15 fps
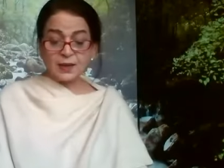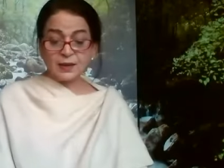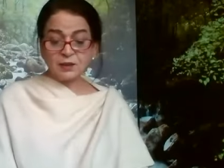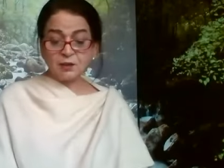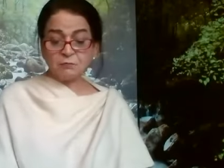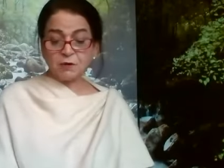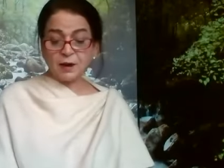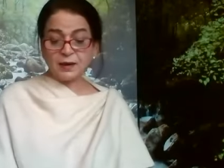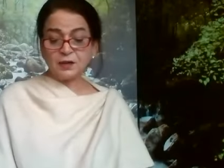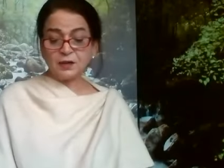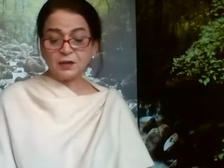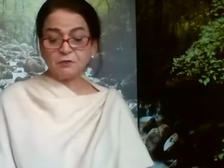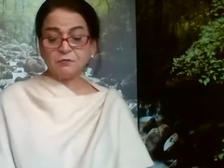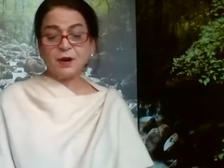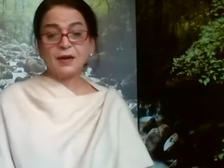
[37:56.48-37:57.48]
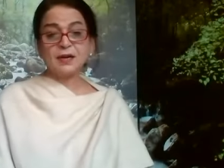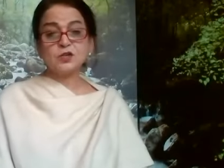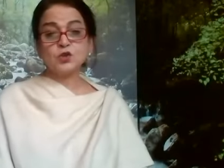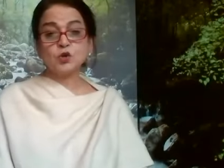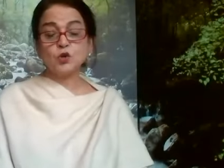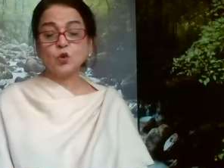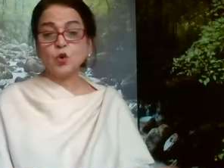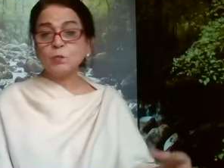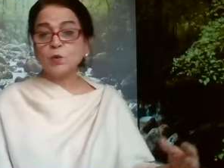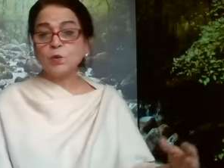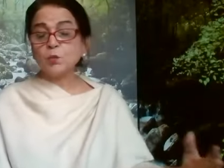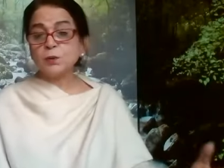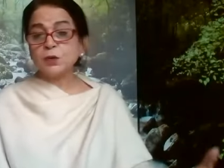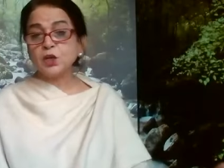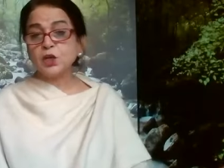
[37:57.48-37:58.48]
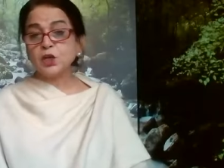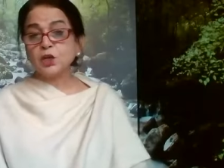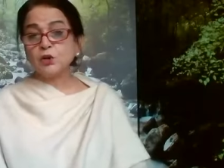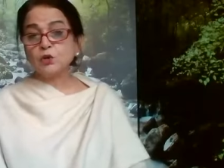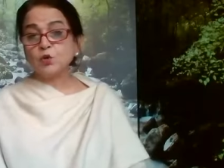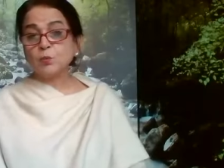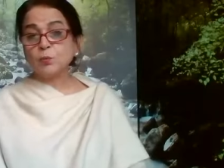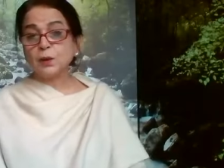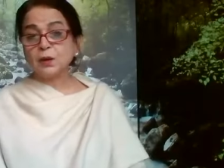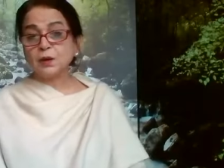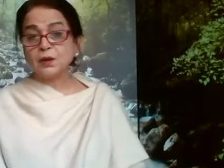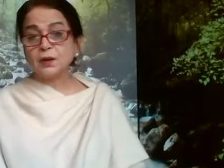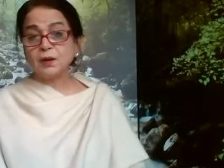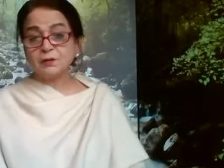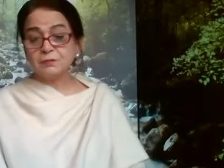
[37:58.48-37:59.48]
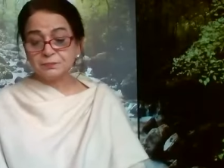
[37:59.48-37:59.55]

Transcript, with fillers: and the fire finds no more material to burn,